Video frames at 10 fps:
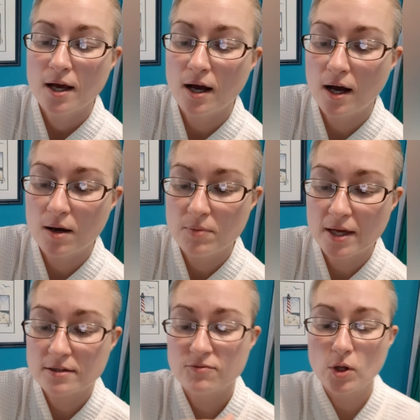
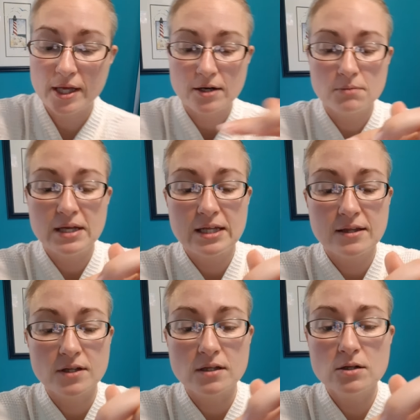exfoliator, meaning
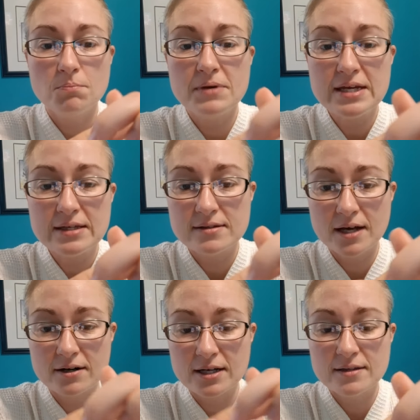that the little beads that
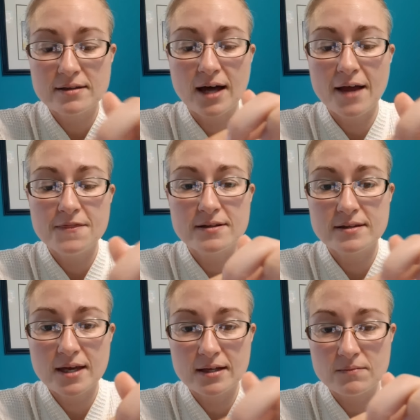are inside the
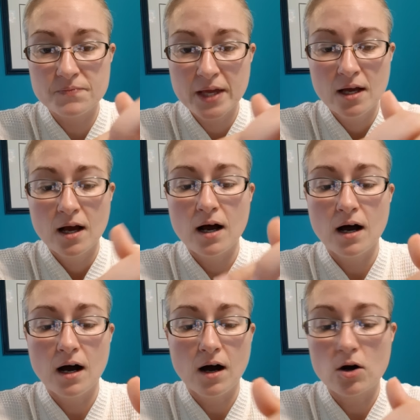skin
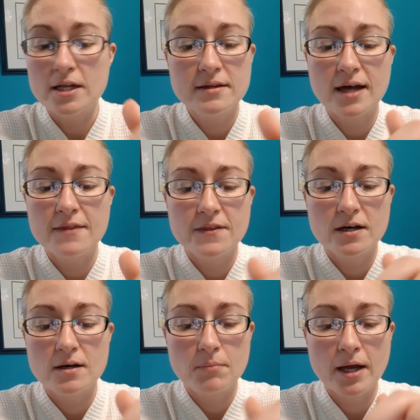or inside
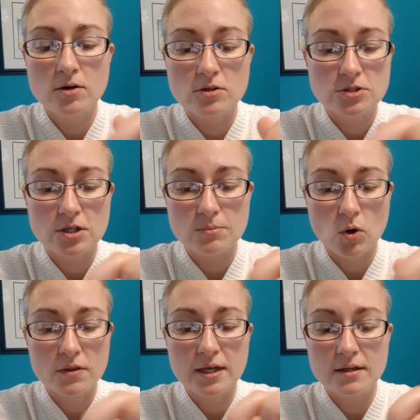the microderm
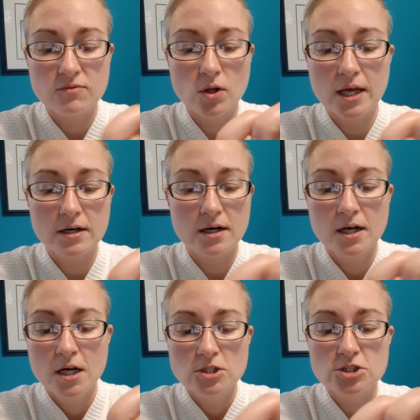or the exfoliator
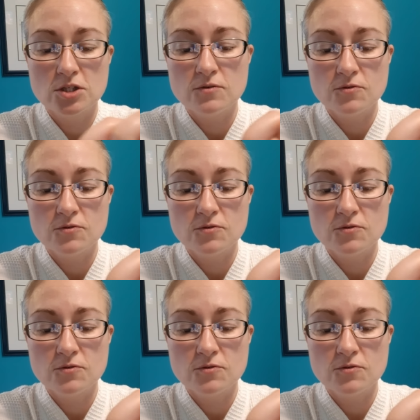should